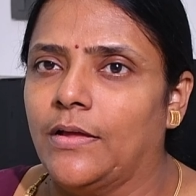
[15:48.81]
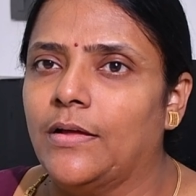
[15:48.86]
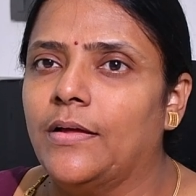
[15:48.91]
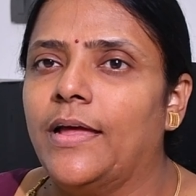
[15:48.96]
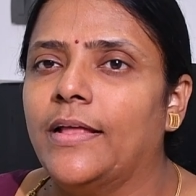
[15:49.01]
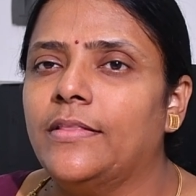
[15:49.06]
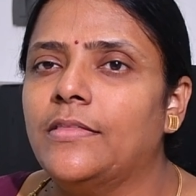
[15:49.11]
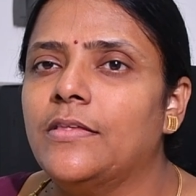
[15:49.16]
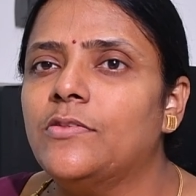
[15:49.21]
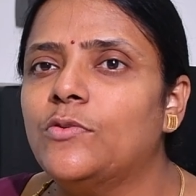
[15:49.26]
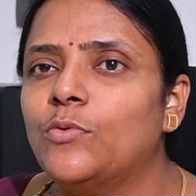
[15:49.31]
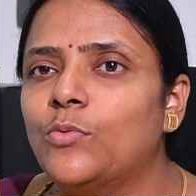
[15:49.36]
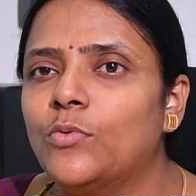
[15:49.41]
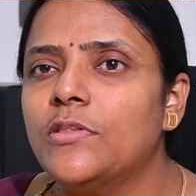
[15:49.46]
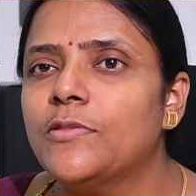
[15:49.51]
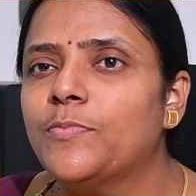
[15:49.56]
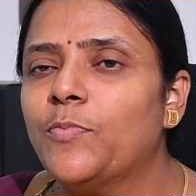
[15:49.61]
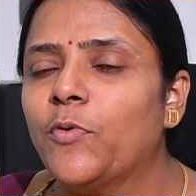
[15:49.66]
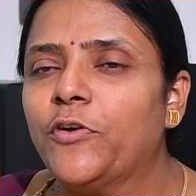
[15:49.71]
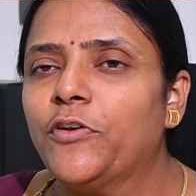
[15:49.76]
at the
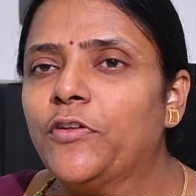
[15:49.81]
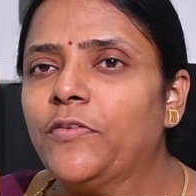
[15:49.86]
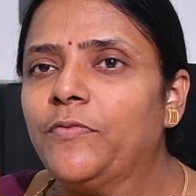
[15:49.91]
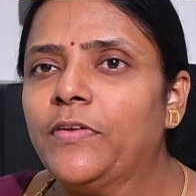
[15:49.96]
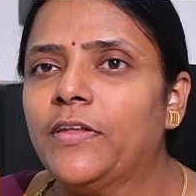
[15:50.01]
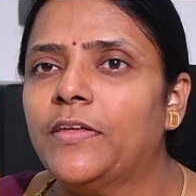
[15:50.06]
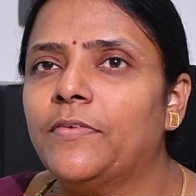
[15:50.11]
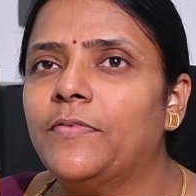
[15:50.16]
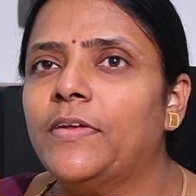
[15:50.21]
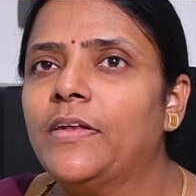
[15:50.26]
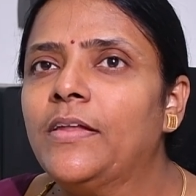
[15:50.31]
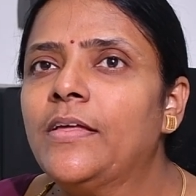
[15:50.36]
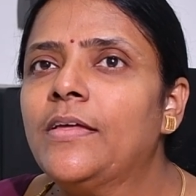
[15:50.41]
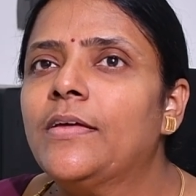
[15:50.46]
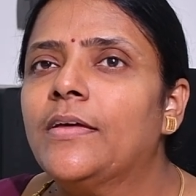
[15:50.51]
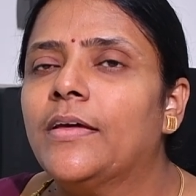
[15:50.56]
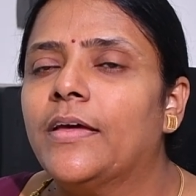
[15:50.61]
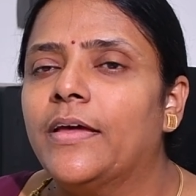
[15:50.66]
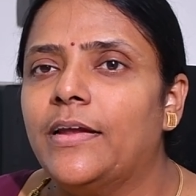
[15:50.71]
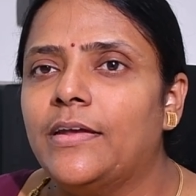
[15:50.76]
students' point of level,
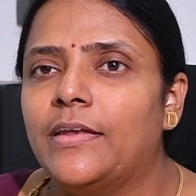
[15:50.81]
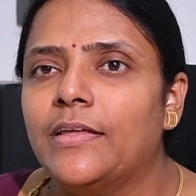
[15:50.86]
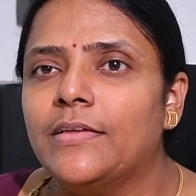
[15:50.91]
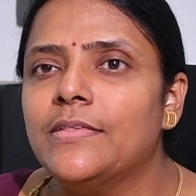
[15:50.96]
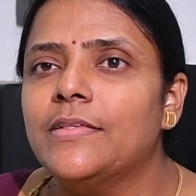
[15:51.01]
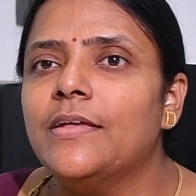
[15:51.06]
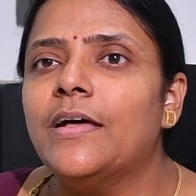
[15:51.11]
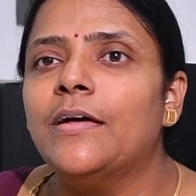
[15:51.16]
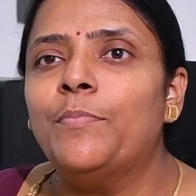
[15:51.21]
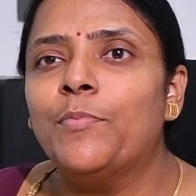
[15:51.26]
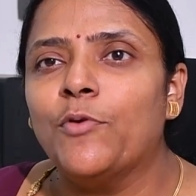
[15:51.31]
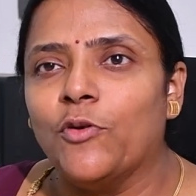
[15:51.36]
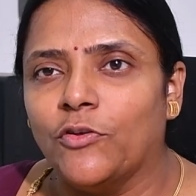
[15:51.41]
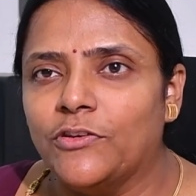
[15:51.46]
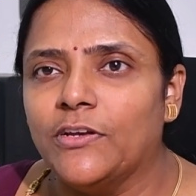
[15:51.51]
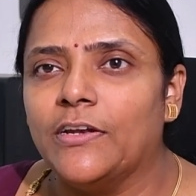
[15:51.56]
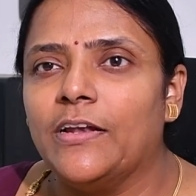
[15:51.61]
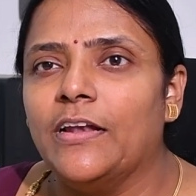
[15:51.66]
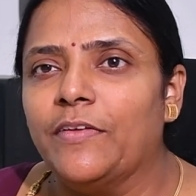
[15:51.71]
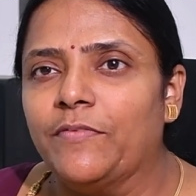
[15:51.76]
it has a
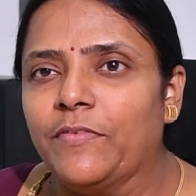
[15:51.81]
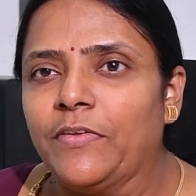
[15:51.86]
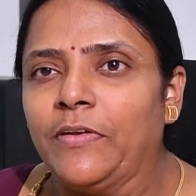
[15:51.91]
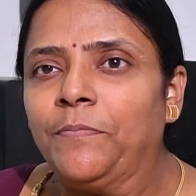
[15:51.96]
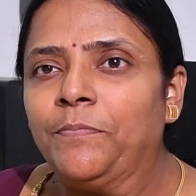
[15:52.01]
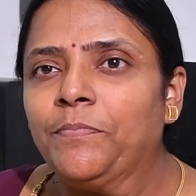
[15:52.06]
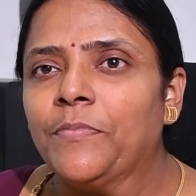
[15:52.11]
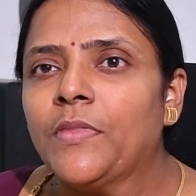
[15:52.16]
project level.